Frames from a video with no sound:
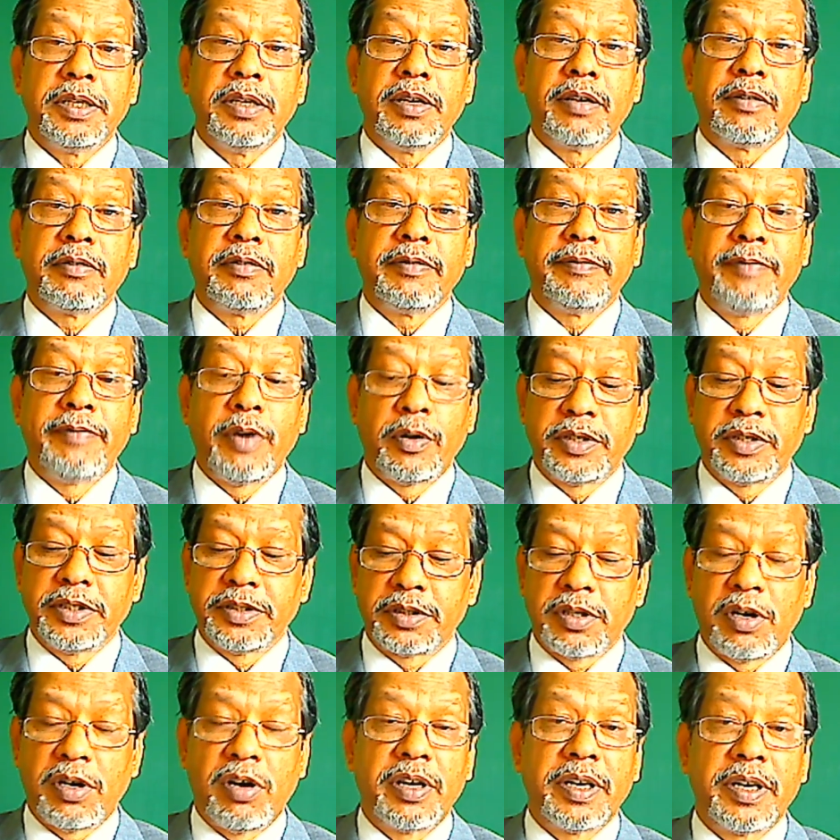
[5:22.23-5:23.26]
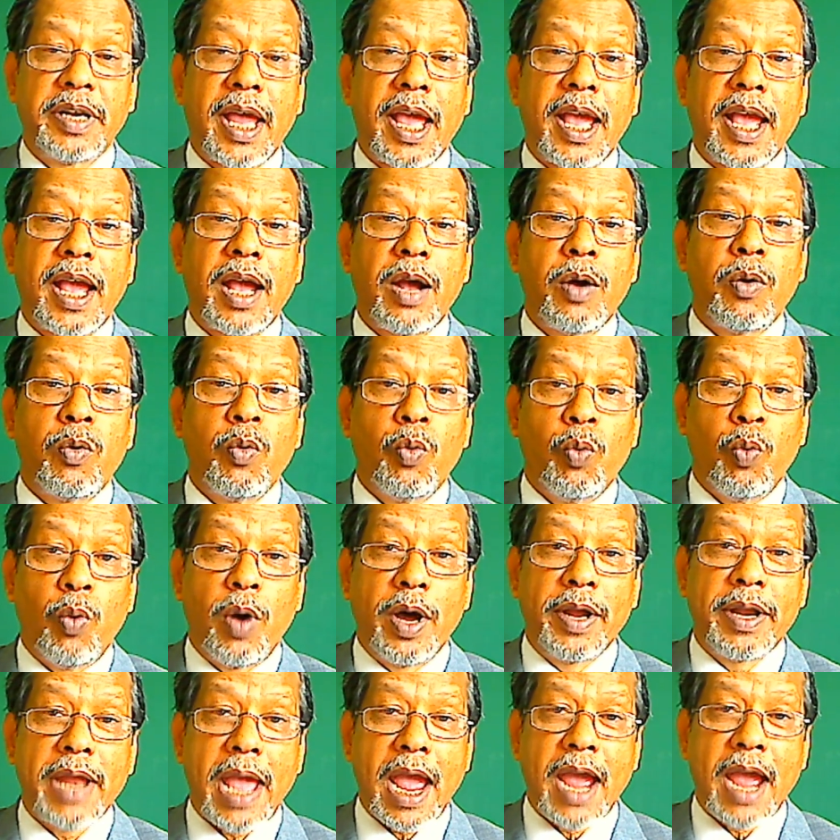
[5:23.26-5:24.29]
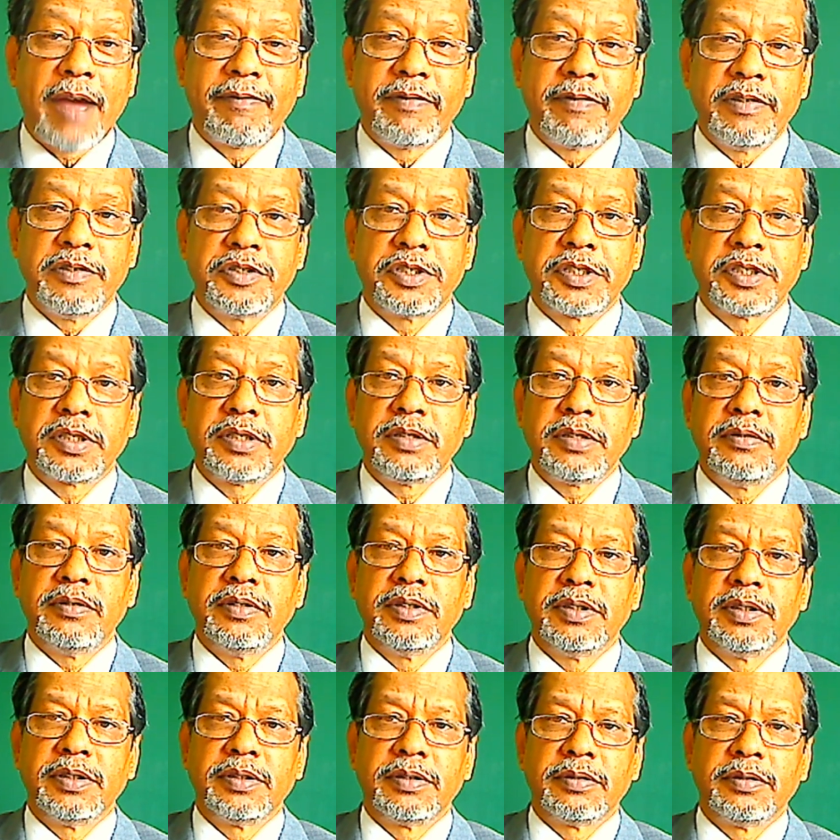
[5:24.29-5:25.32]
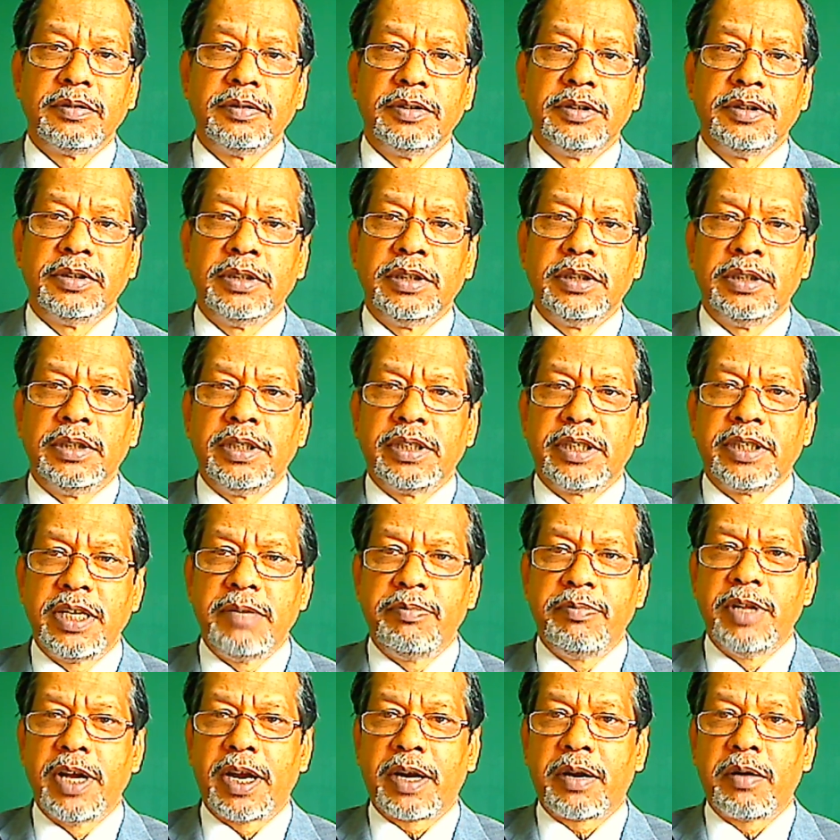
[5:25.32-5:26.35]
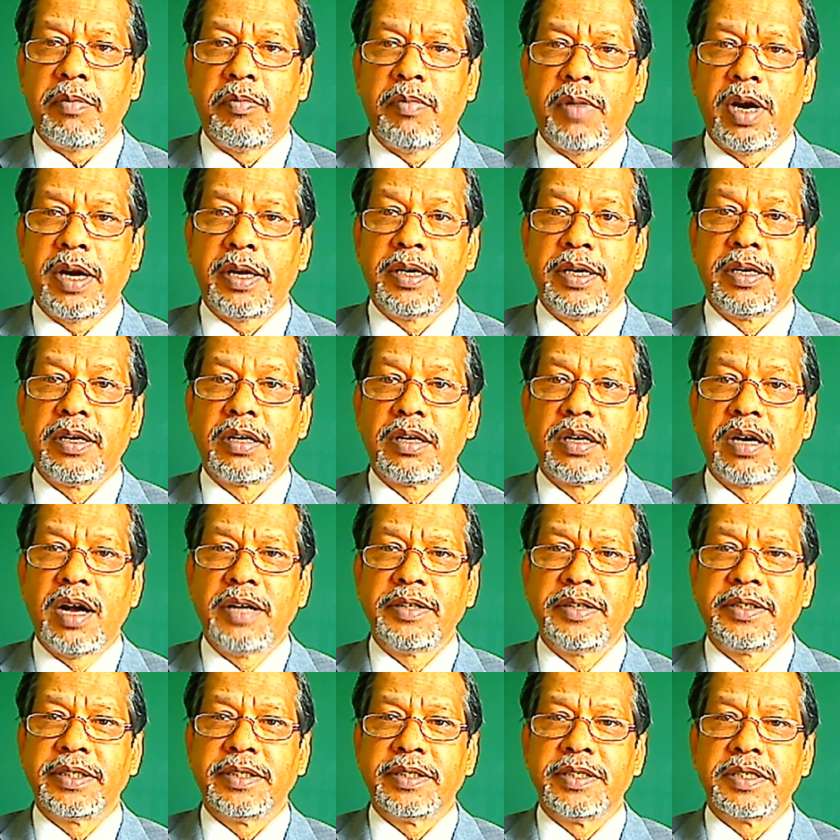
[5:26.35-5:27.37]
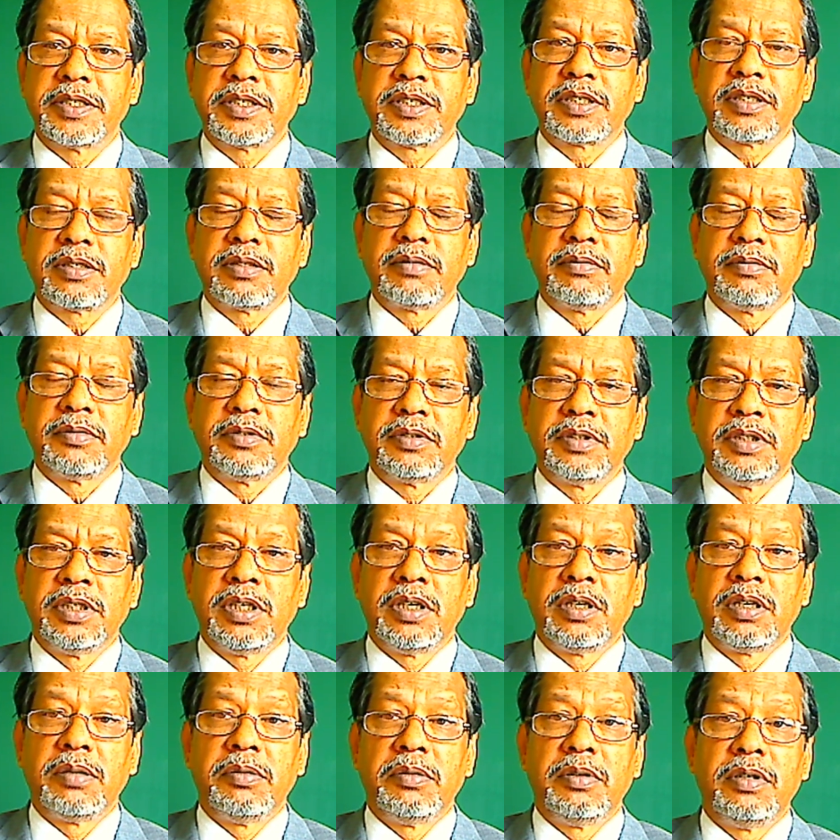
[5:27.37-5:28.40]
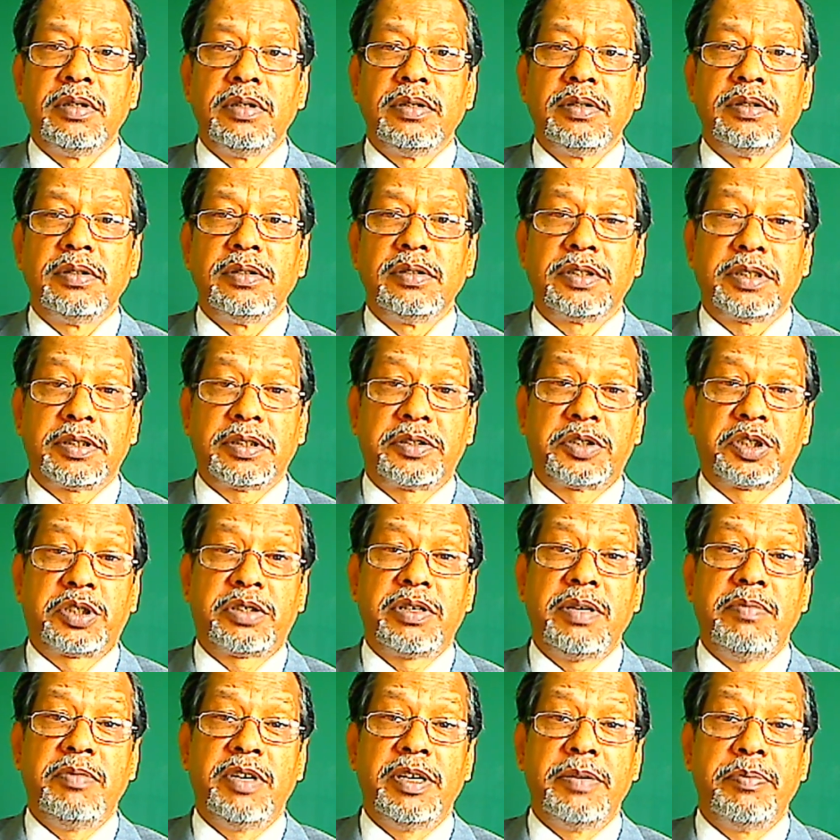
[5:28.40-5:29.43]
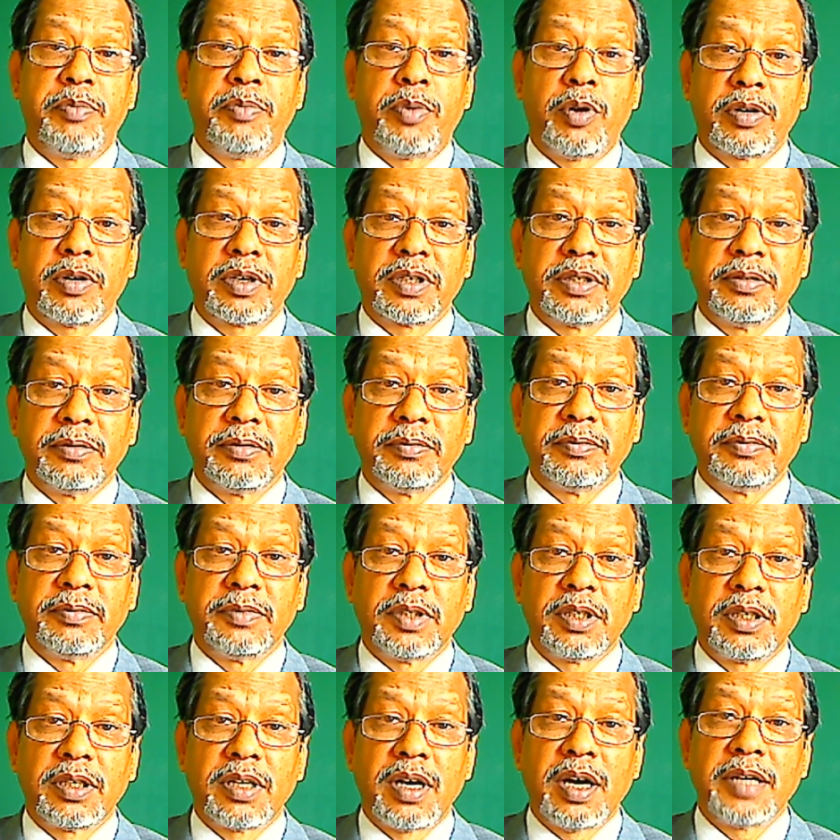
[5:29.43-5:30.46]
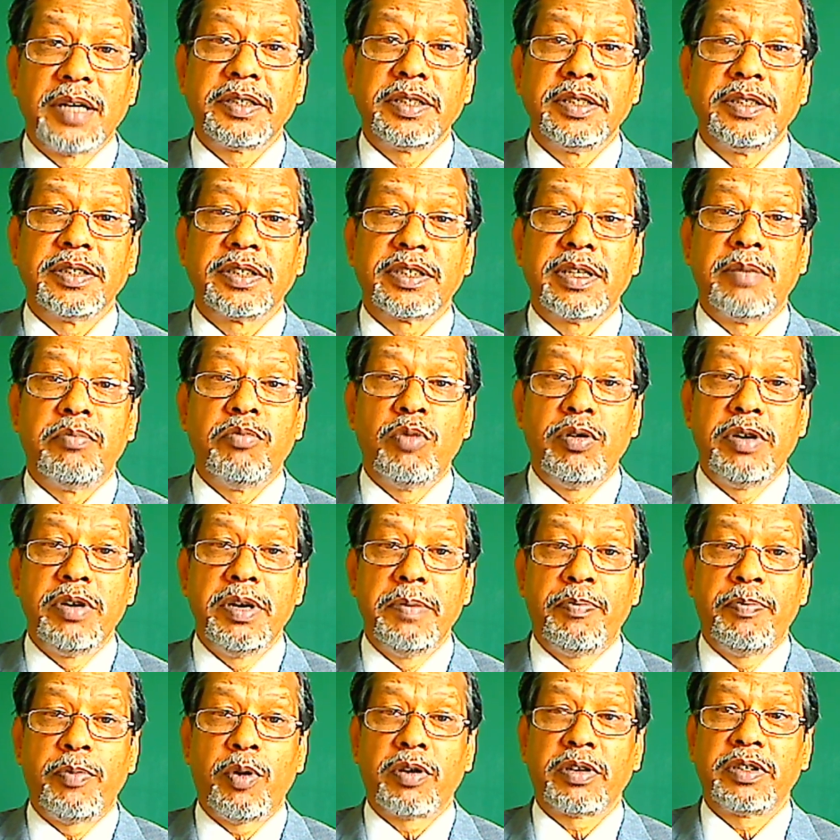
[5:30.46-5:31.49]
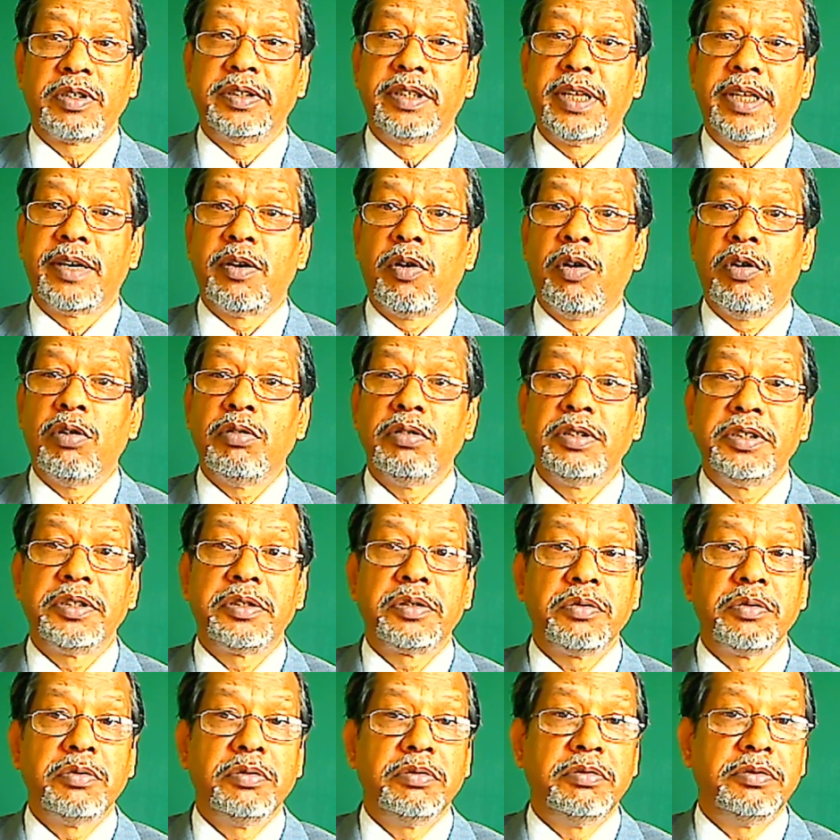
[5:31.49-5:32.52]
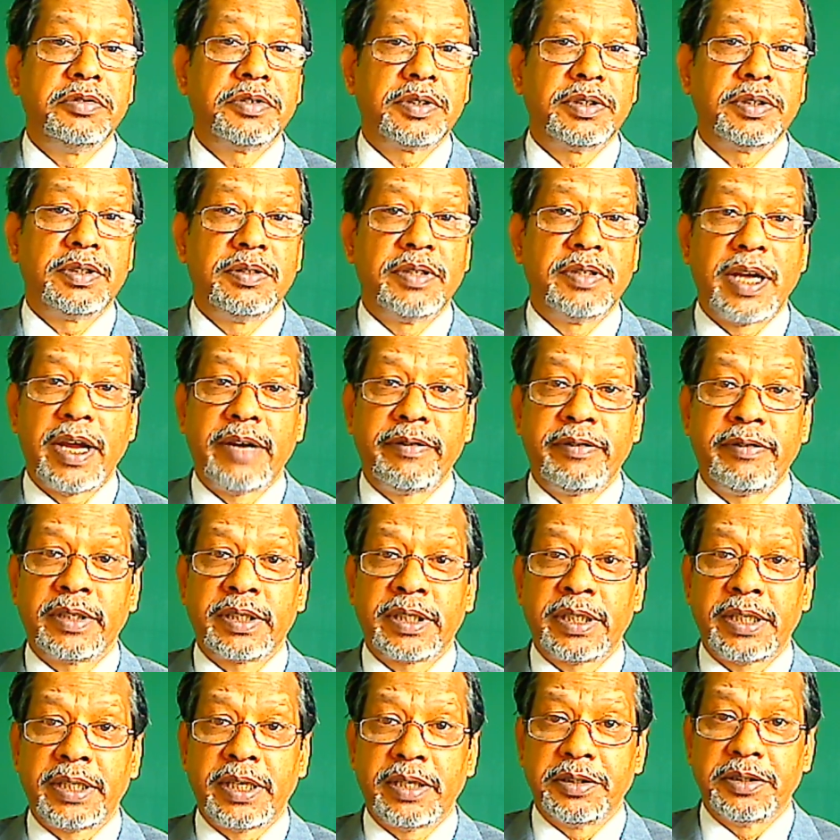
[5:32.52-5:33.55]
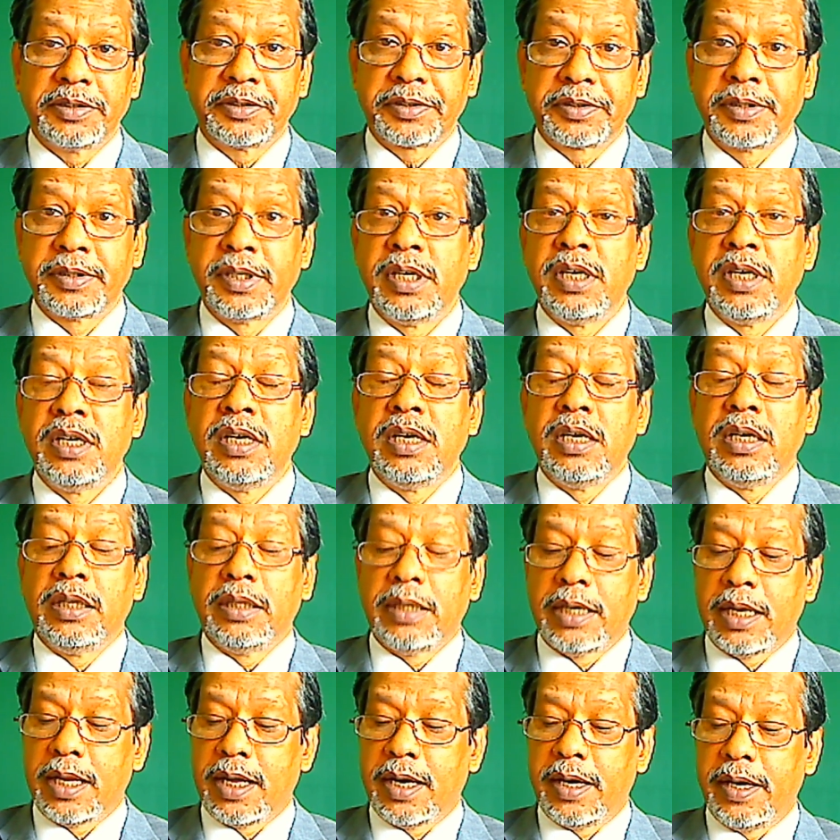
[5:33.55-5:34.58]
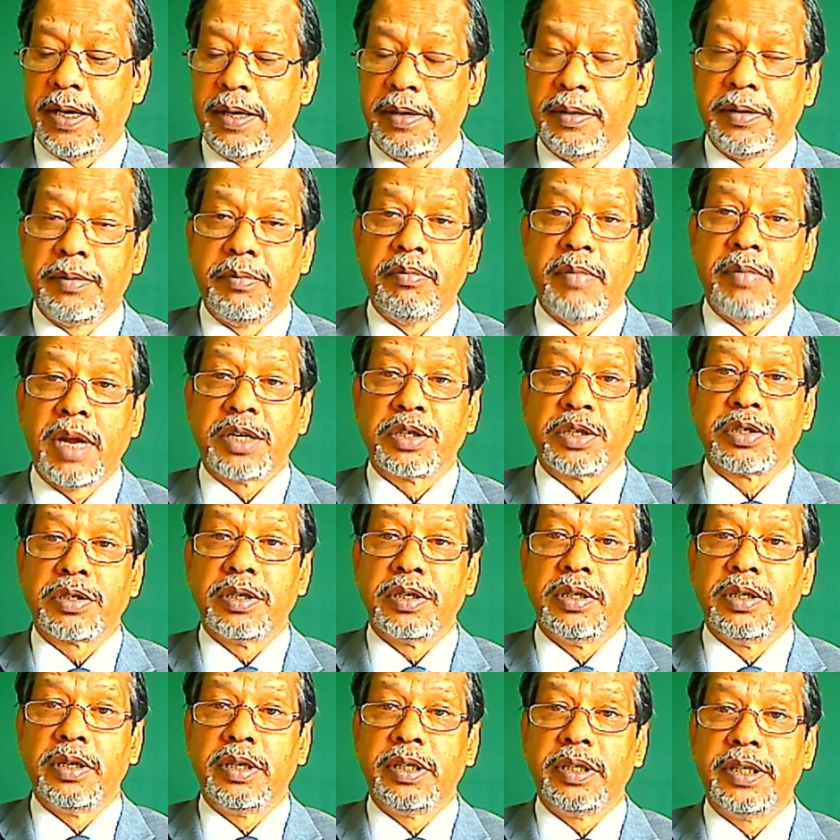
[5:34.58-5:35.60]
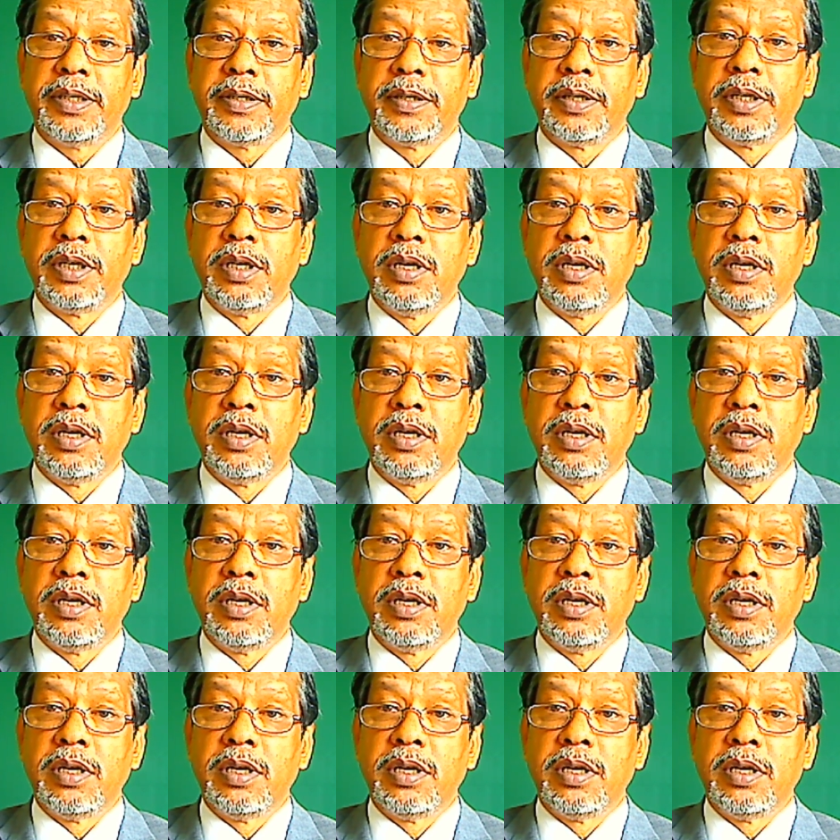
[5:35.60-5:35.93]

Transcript: You have to focus on one average student. Keep that in mind. Contents is extremely important. Contents are more important than all the tools and everything else that I mentioned earlier.